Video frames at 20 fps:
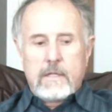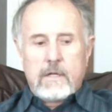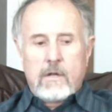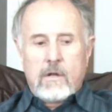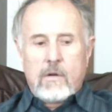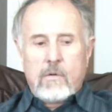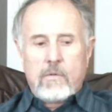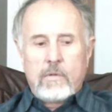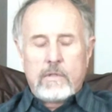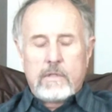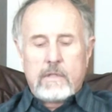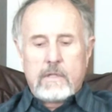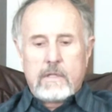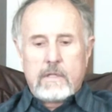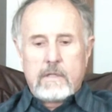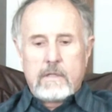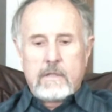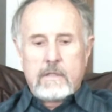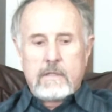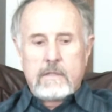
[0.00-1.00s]
you know,
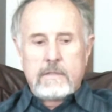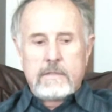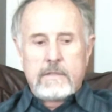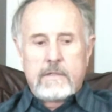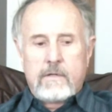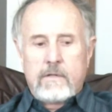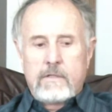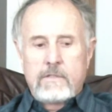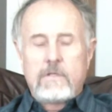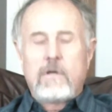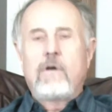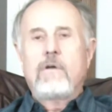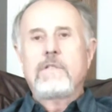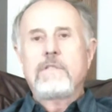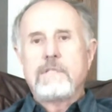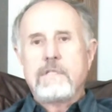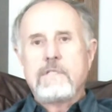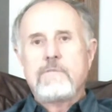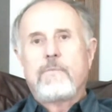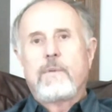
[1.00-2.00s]
there's
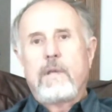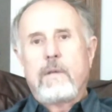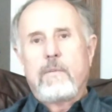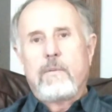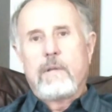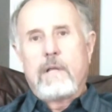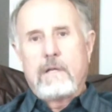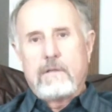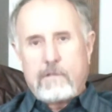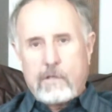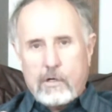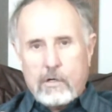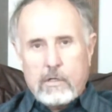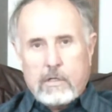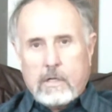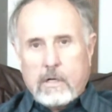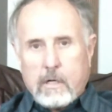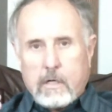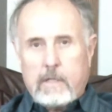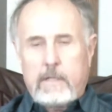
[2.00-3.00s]
always these people out there
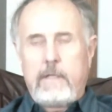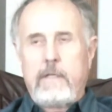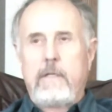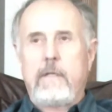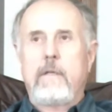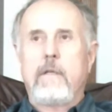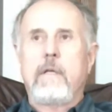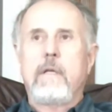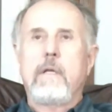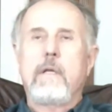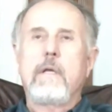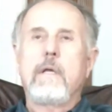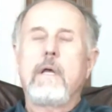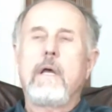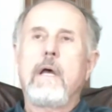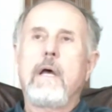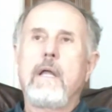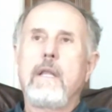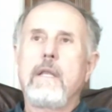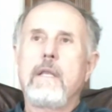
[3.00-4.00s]
lurking
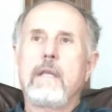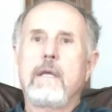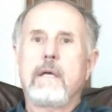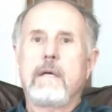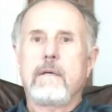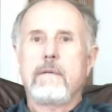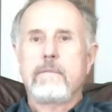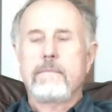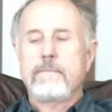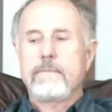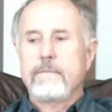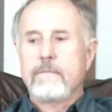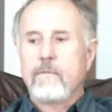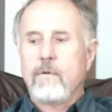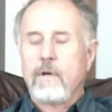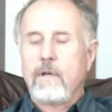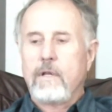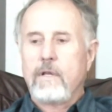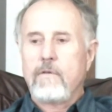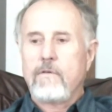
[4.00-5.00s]
and
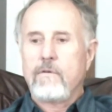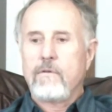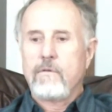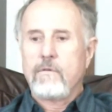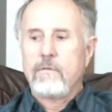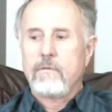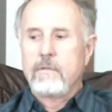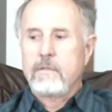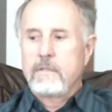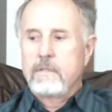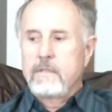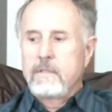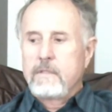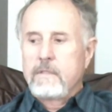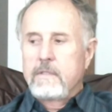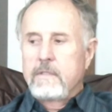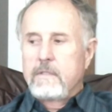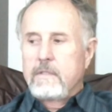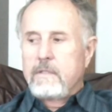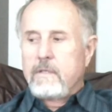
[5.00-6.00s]
wanting to,
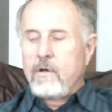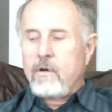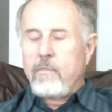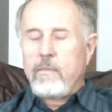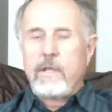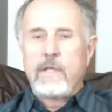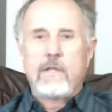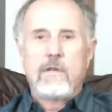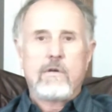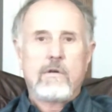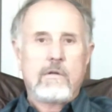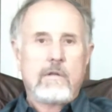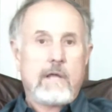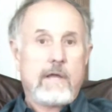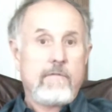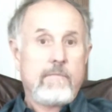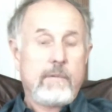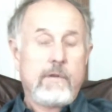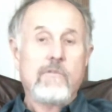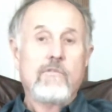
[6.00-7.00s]
you know, make your
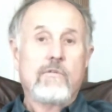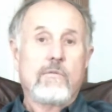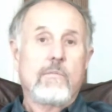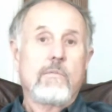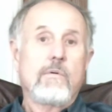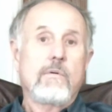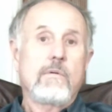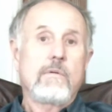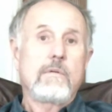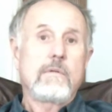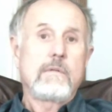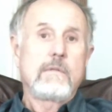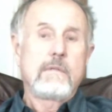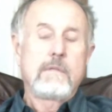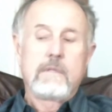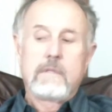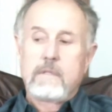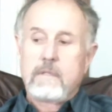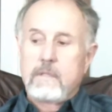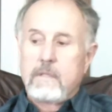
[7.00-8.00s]
life miserable
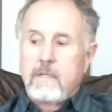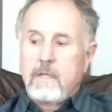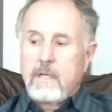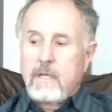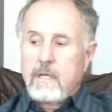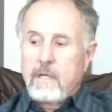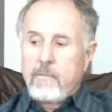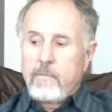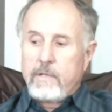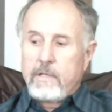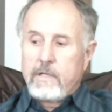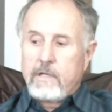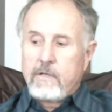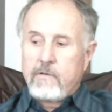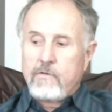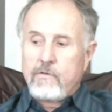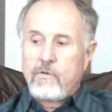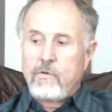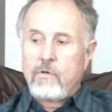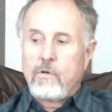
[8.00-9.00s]

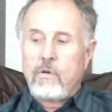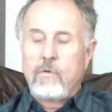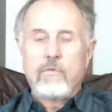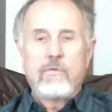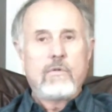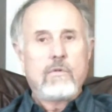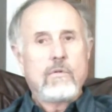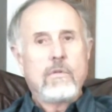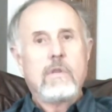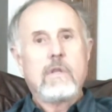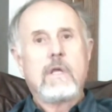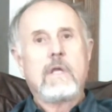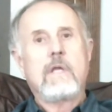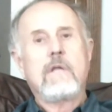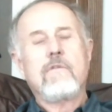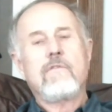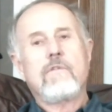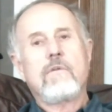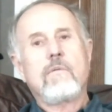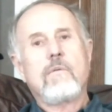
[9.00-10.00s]
because you don't do
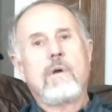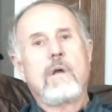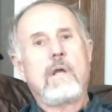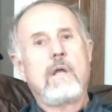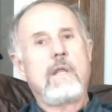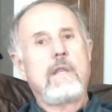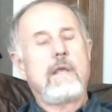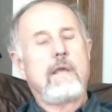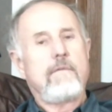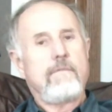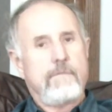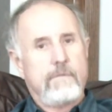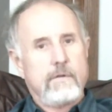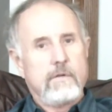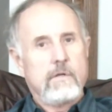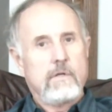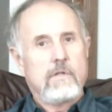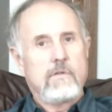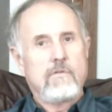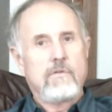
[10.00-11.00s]
things the way they
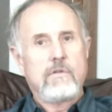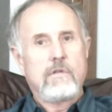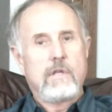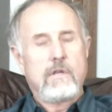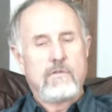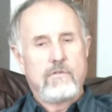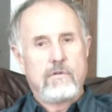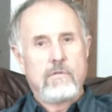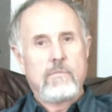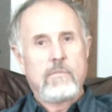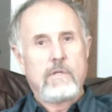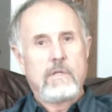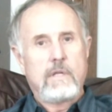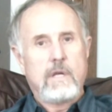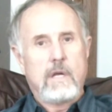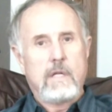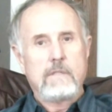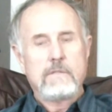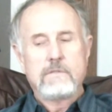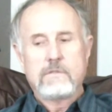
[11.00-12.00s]
feel they should be
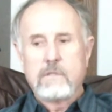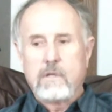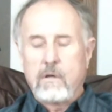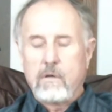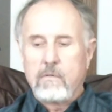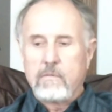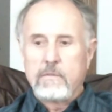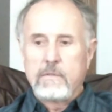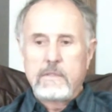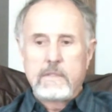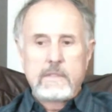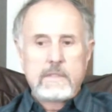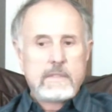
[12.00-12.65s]
done. So,